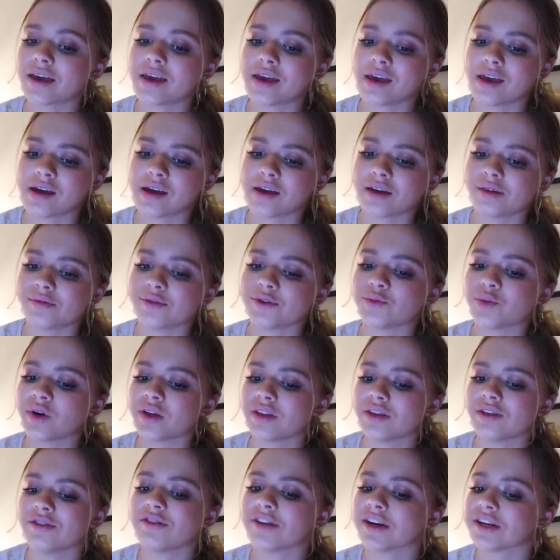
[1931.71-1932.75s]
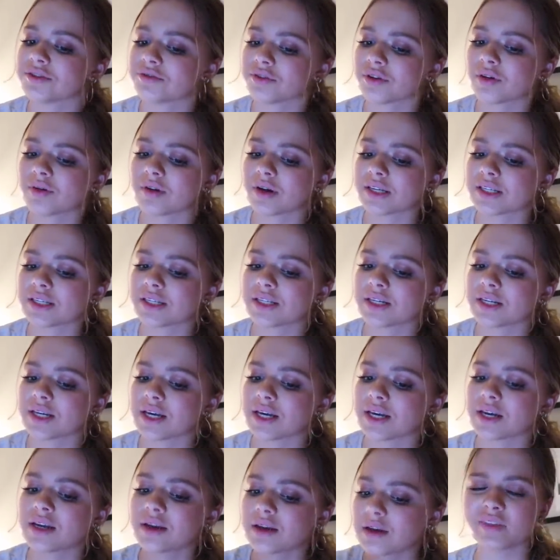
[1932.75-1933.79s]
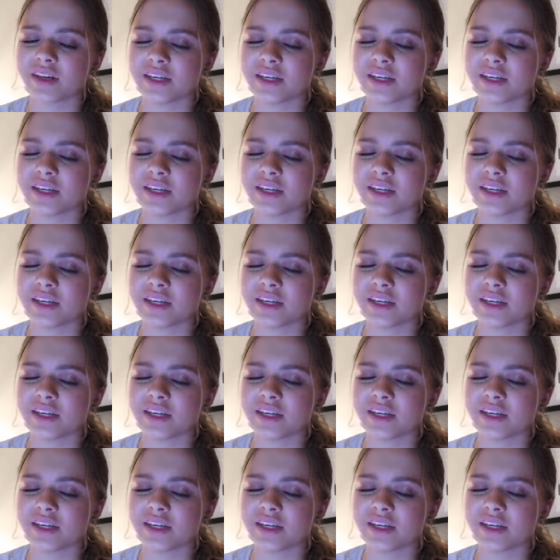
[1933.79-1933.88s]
and it was one that you guys requested.